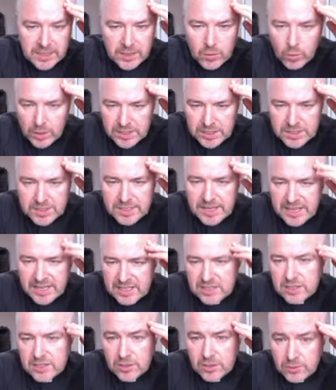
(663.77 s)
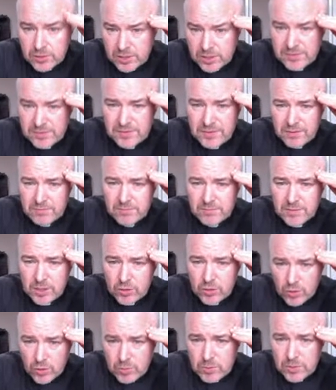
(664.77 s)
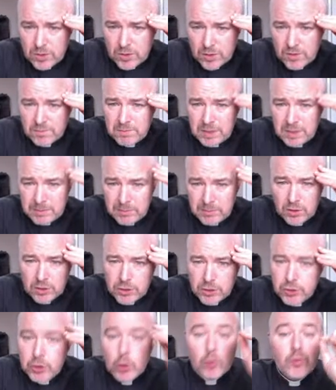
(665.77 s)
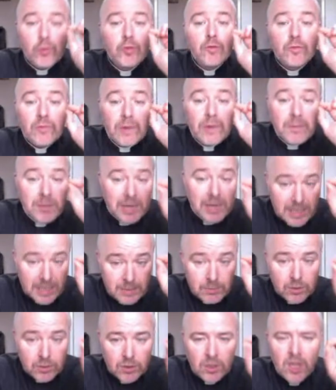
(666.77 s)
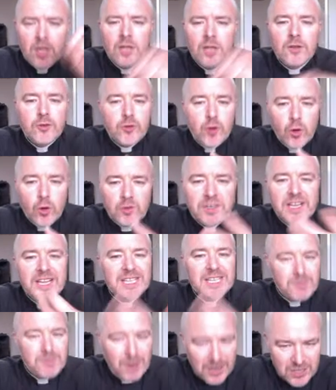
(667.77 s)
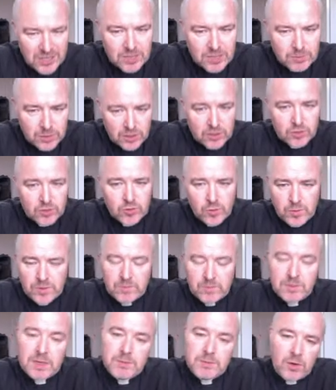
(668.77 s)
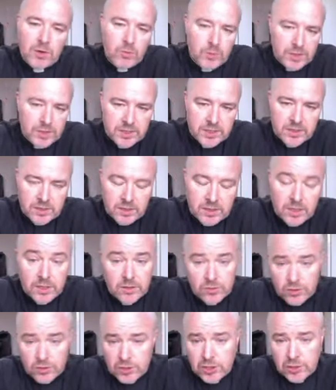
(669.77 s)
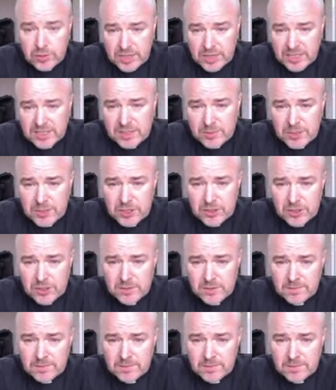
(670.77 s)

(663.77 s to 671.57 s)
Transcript: quite an exclusive group of people, a non-replicable, non-expandable group of people within the New Testament,